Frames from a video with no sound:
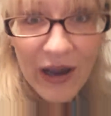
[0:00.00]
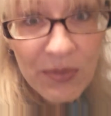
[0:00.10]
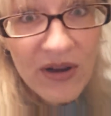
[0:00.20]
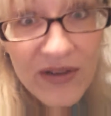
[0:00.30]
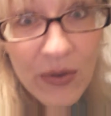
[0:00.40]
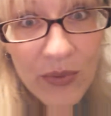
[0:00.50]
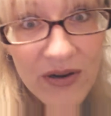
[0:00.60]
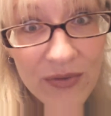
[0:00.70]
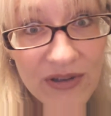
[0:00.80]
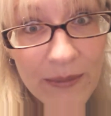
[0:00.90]
Hope you're having a
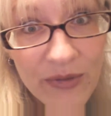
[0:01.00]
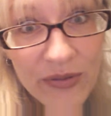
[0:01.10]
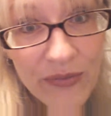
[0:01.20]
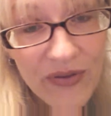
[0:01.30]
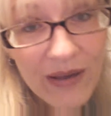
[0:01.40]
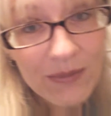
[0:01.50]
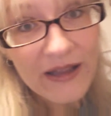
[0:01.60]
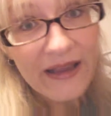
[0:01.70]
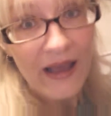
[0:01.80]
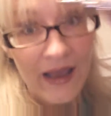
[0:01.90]
wonderful time with your family.